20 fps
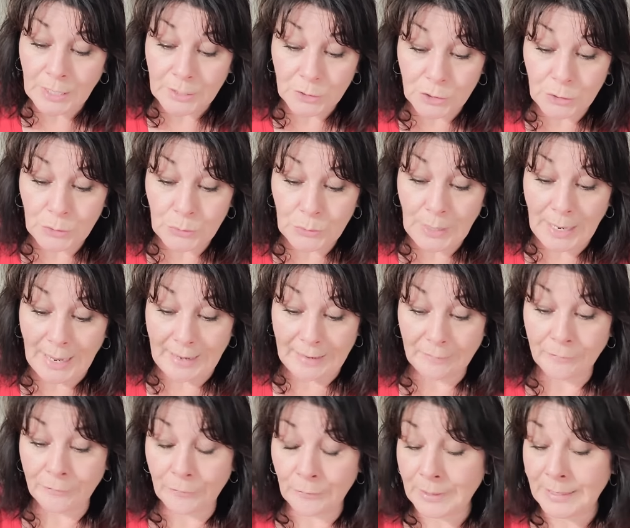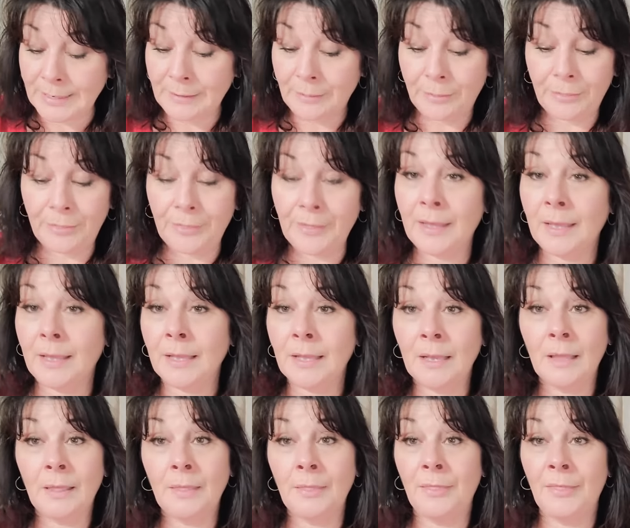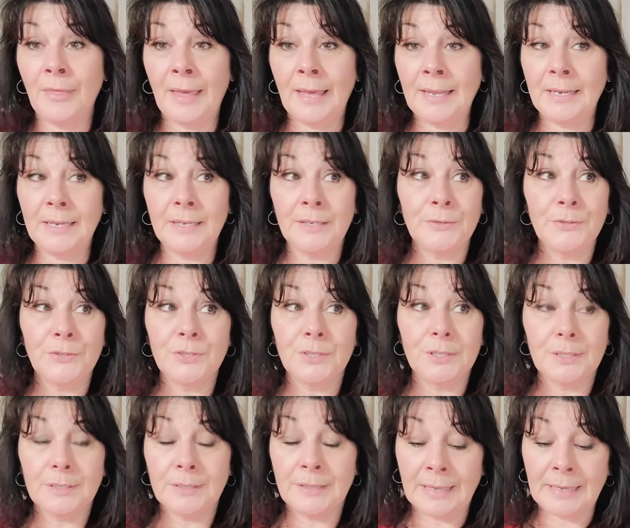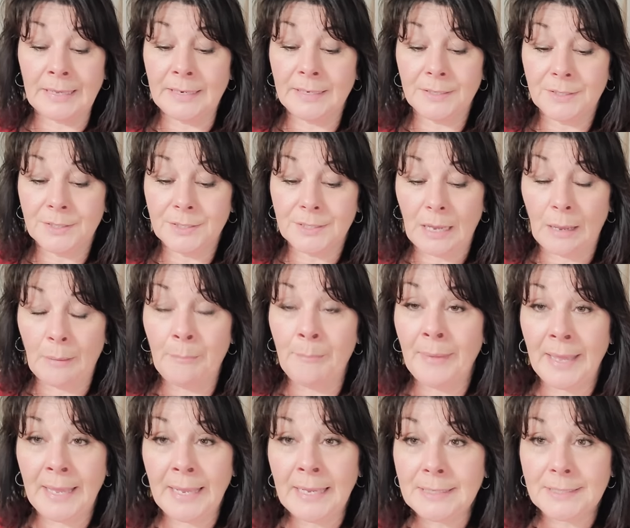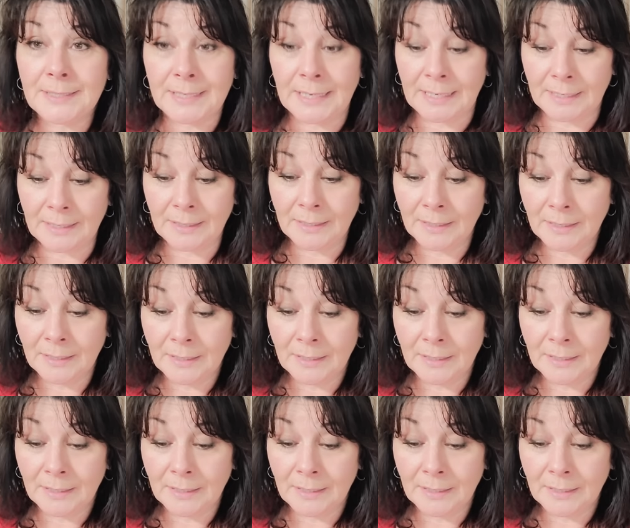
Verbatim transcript: to everything that is, that is amazing.